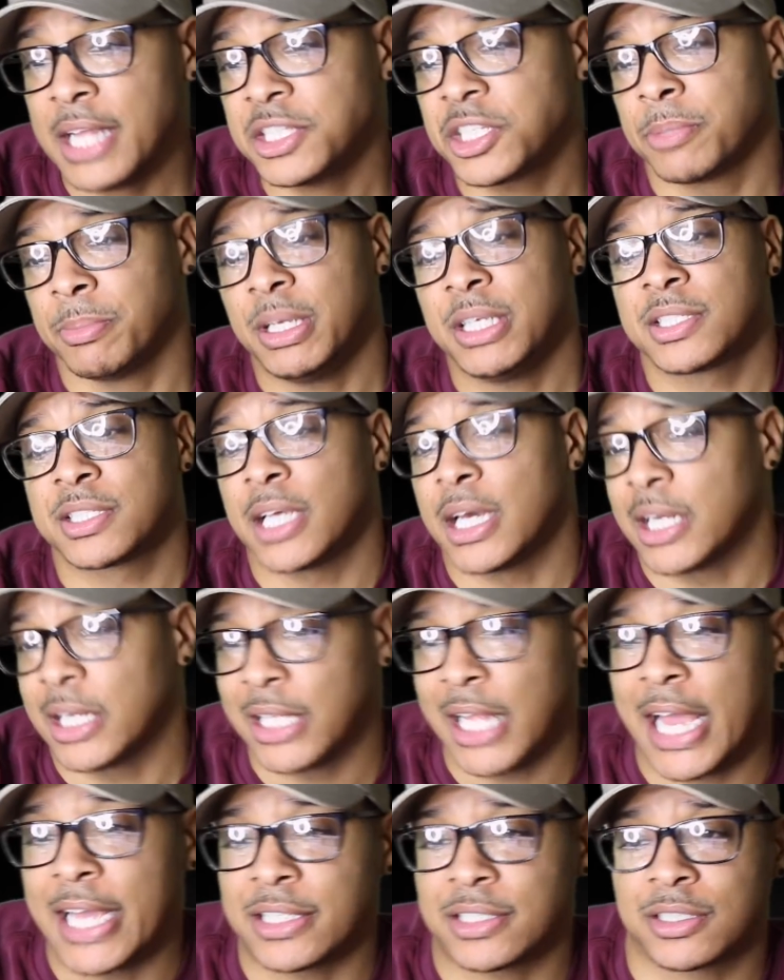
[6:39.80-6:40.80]
to me sounded
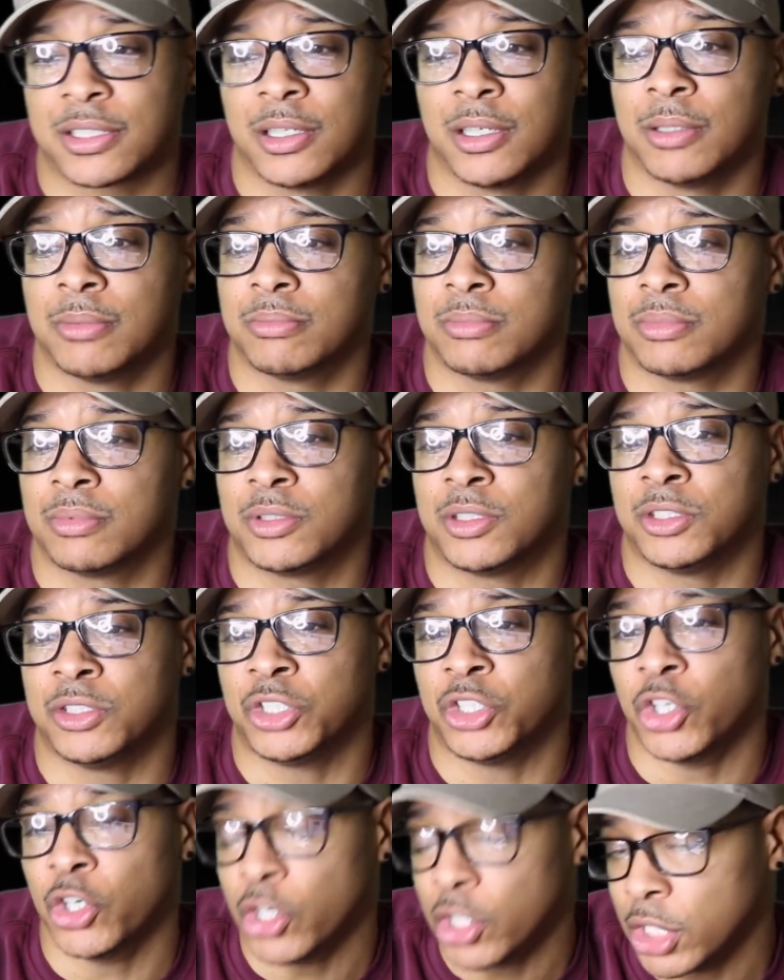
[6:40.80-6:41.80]
like some
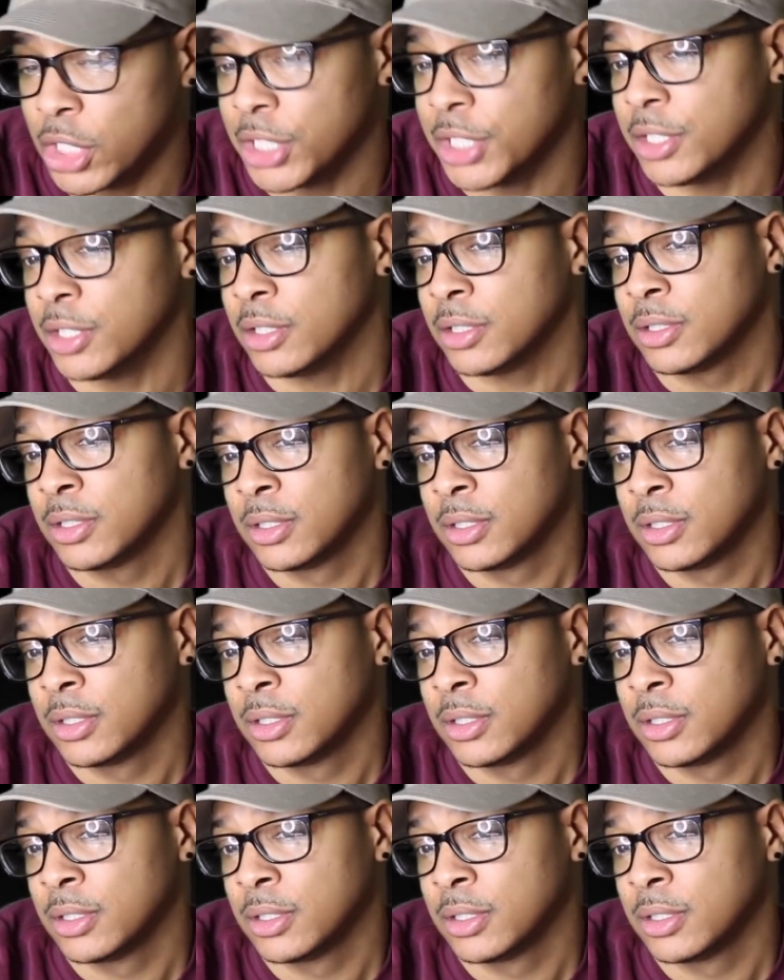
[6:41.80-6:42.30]
good